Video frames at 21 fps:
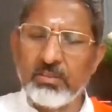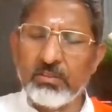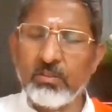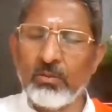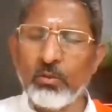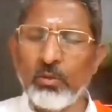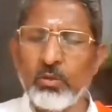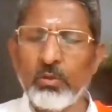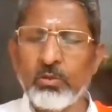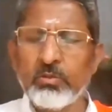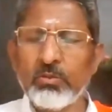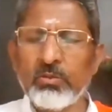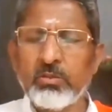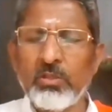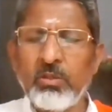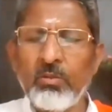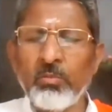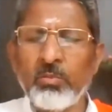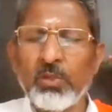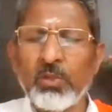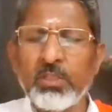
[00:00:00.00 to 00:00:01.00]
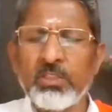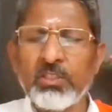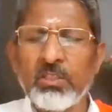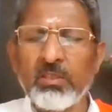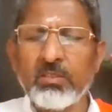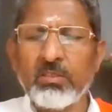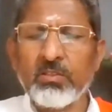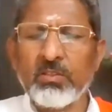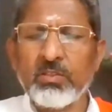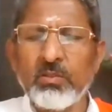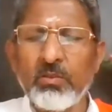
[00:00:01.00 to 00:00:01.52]
those
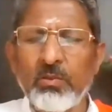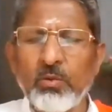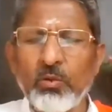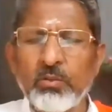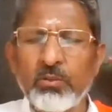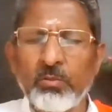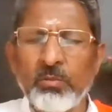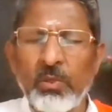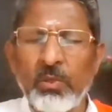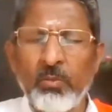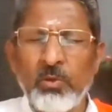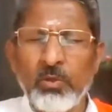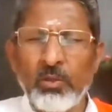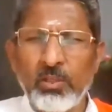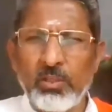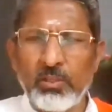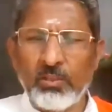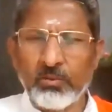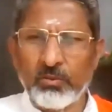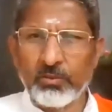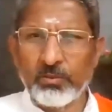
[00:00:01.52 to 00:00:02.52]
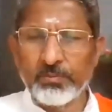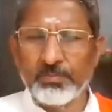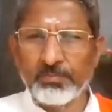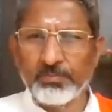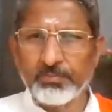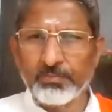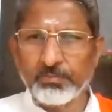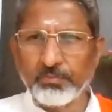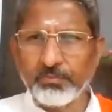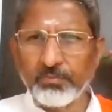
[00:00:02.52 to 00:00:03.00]
impressions, those memories